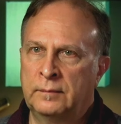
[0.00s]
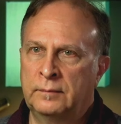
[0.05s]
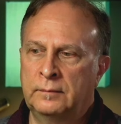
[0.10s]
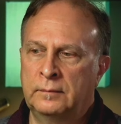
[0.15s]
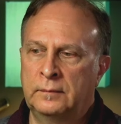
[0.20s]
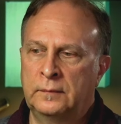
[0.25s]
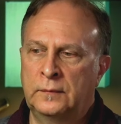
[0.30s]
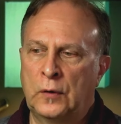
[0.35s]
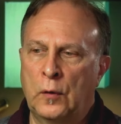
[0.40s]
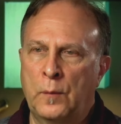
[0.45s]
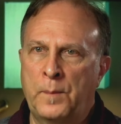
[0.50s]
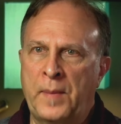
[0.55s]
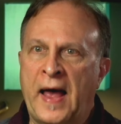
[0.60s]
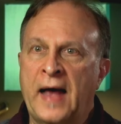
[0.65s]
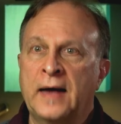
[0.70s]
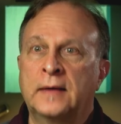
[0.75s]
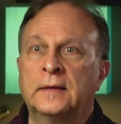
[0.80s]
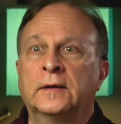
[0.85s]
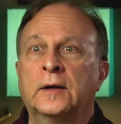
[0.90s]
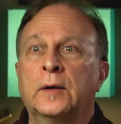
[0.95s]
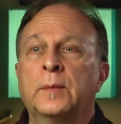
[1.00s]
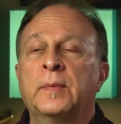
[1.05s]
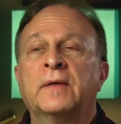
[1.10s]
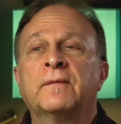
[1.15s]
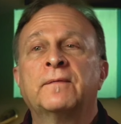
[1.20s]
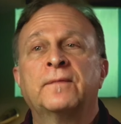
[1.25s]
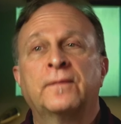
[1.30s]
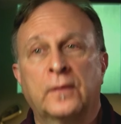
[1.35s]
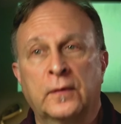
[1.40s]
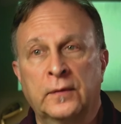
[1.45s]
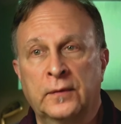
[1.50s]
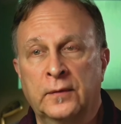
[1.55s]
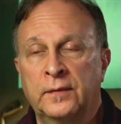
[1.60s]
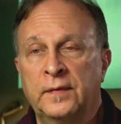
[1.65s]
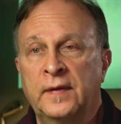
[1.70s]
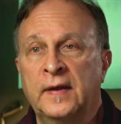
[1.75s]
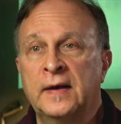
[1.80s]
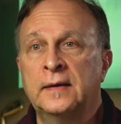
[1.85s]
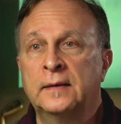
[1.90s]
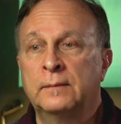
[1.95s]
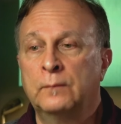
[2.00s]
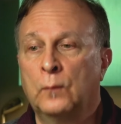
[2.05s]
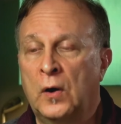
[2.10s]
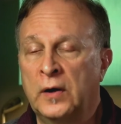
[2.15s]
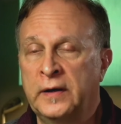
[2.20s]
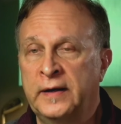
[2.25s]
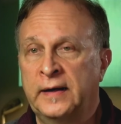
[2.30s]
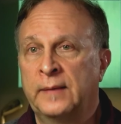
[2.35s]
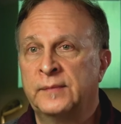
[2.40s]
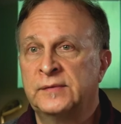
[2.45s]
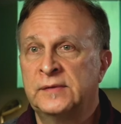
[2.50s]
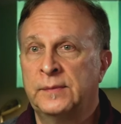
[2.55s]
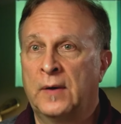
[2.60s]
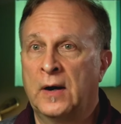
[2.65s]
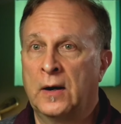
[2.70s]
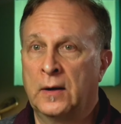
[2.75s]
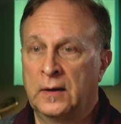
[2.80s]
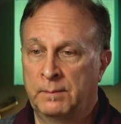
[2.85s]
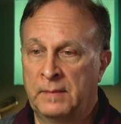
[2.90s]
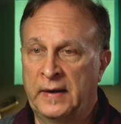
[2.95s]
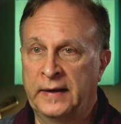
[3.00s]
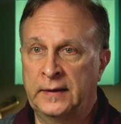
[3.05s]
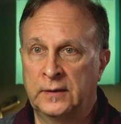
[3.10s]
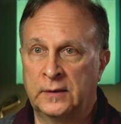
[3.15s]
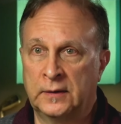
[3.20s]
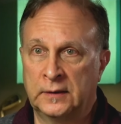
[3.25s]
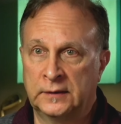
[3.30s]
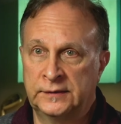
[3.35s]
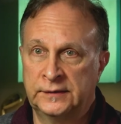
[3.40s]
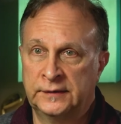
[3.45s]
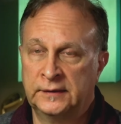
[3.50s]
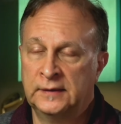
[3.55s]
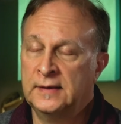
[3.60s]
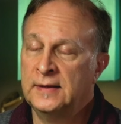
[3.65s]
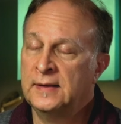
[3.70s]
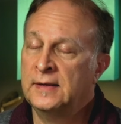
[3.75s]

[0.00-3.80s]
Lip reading: to go back a little bit further than walking up to my cart,